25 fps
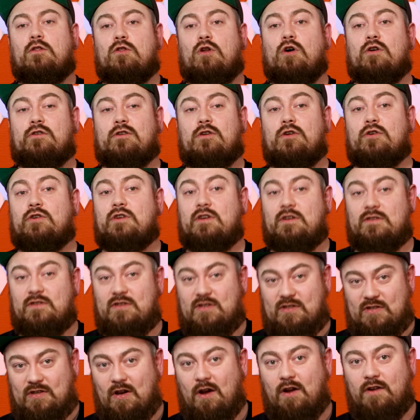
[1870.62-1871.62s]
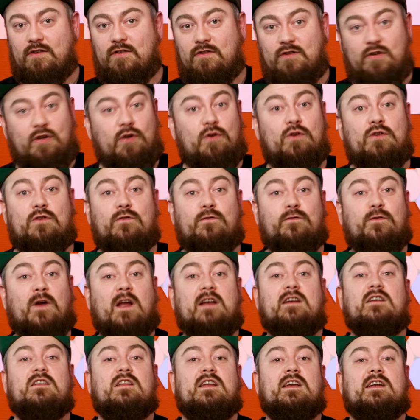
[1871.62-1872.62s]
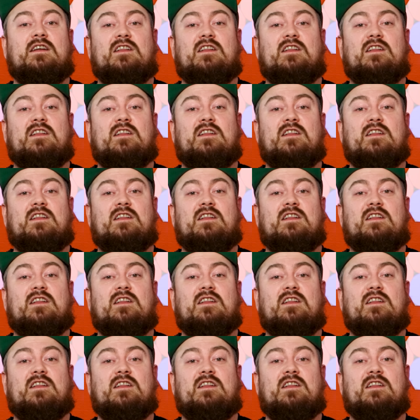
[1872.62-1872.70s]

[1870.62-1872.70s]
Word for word: Lord Lucan's son could finally